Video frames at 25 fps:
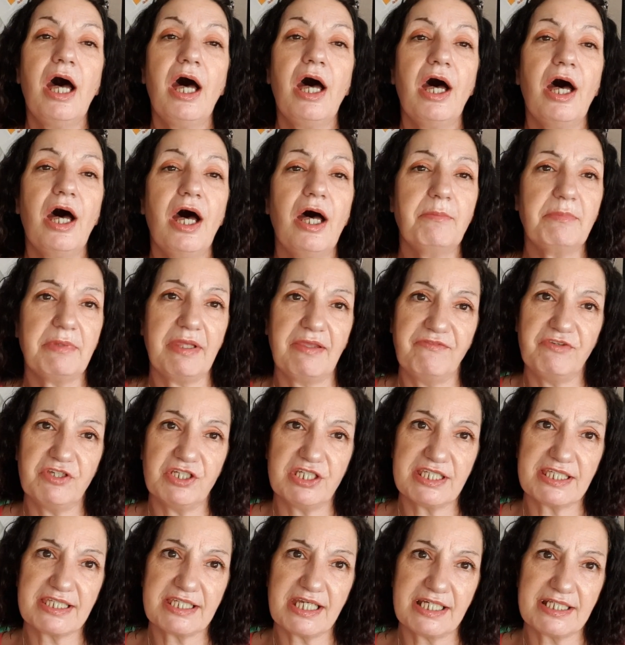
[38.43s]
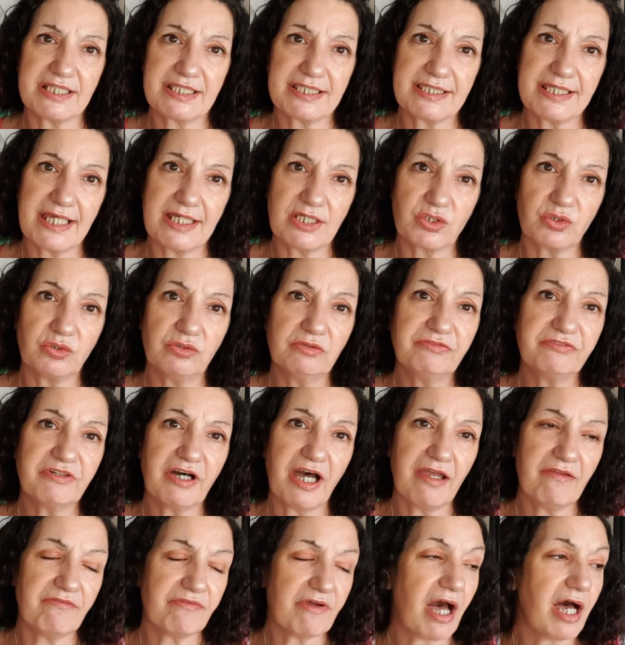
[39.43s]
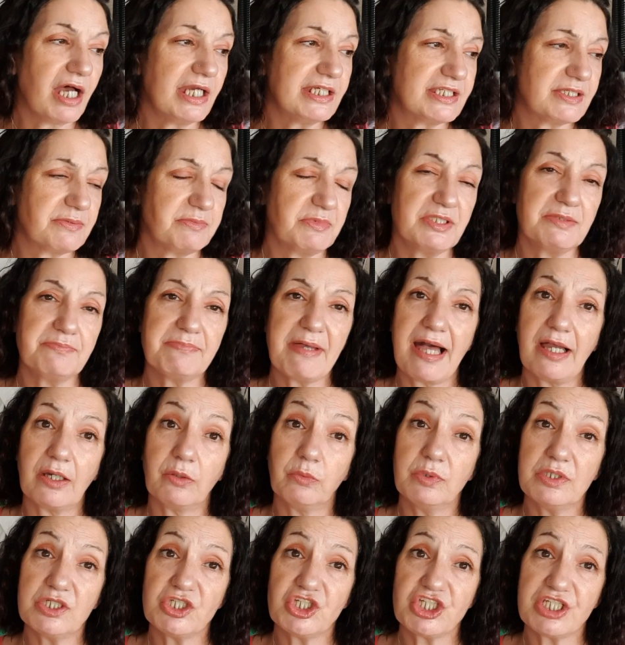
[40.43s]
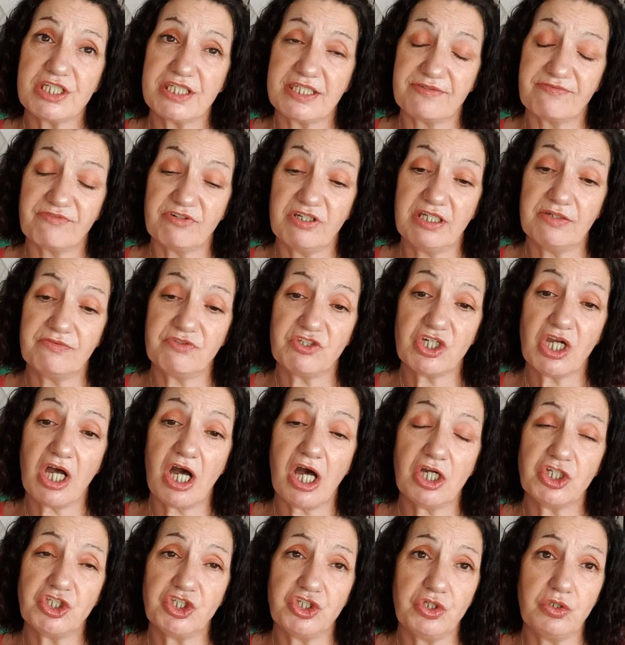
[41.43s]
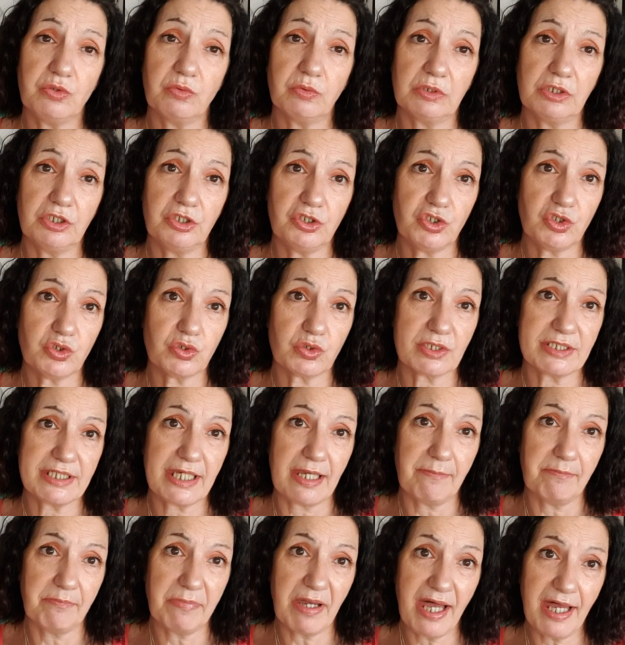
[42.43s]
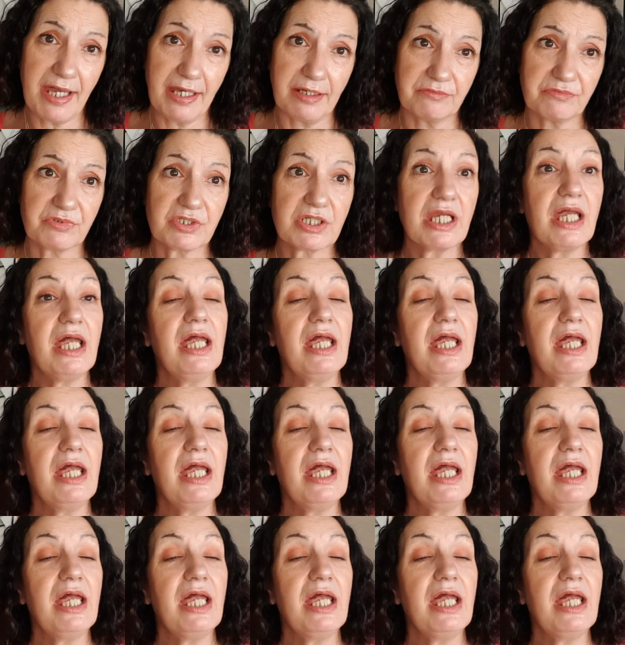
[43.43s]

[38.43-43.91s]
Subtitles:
If you decide to send all 5 items back, which is free of charge, you will lose your £10.